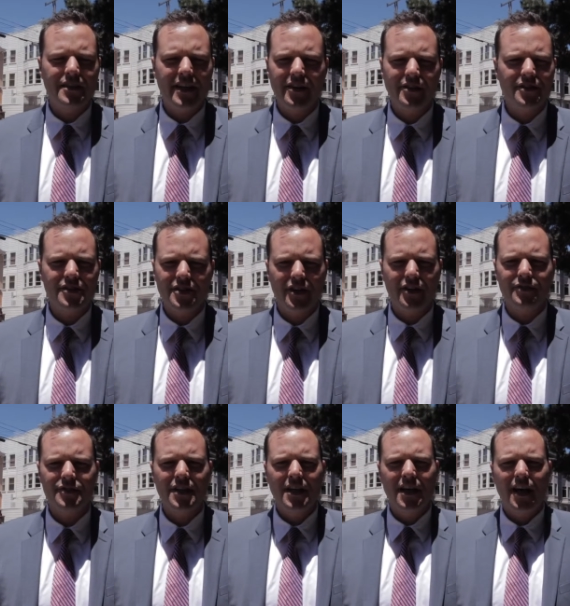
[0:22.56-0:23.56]
here
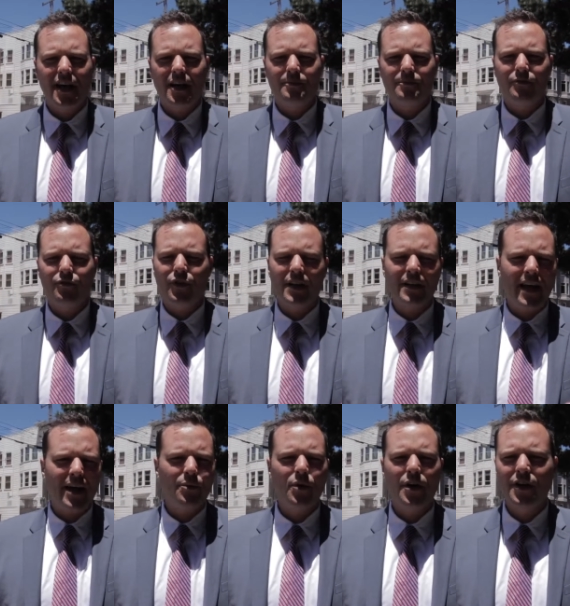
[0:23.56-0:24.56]
deserves. Um,
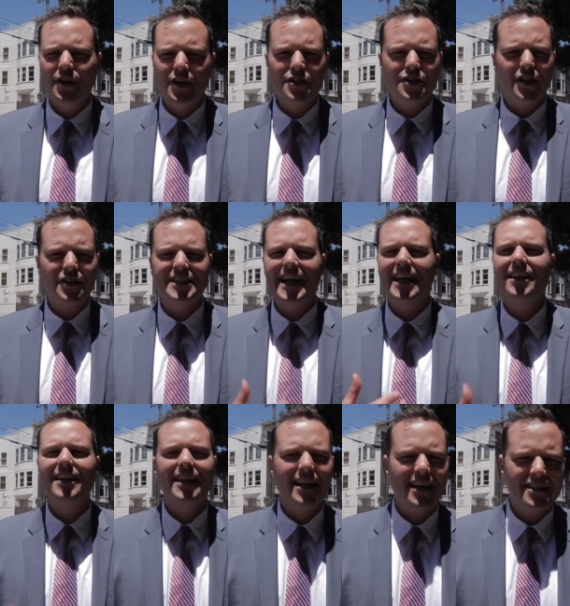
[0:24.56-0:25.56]
frontline workers are
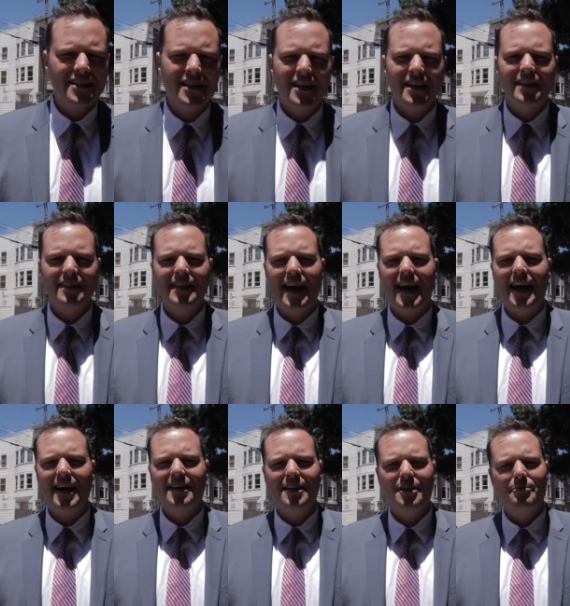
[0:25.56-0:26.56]
telling us
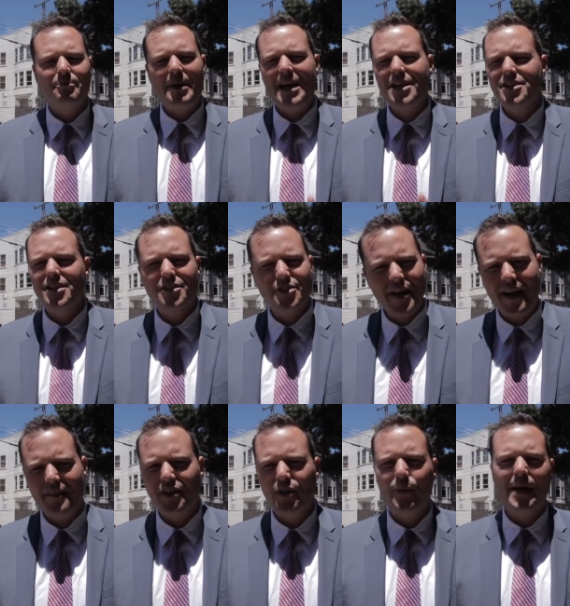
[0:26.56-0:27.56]
that patients are
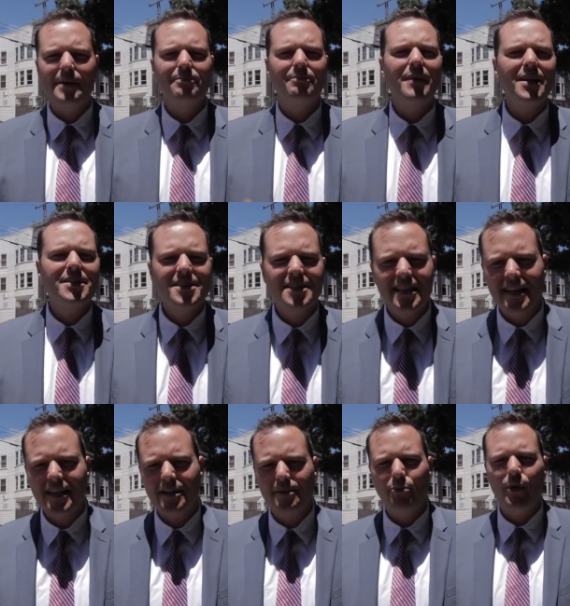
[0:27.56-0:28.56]
having to wait months to
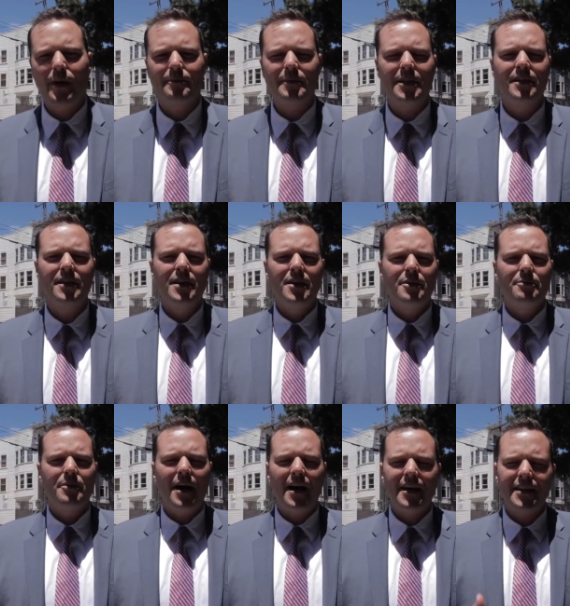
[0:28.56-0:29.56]
get an appointment.
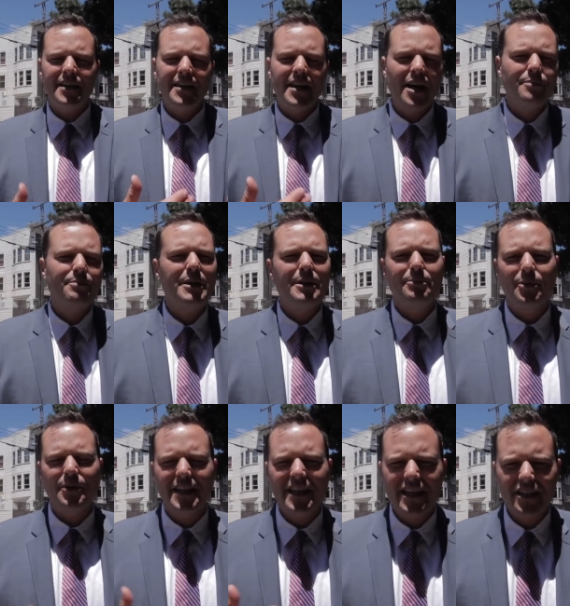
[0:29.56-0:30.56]
Uh, young
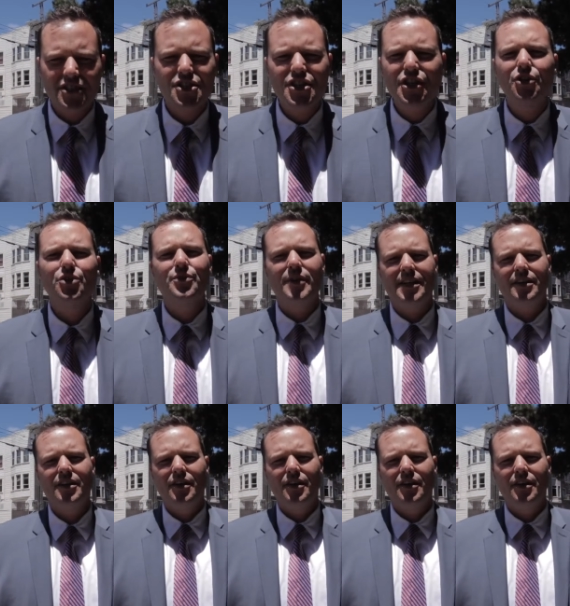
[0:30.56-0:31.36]
people, children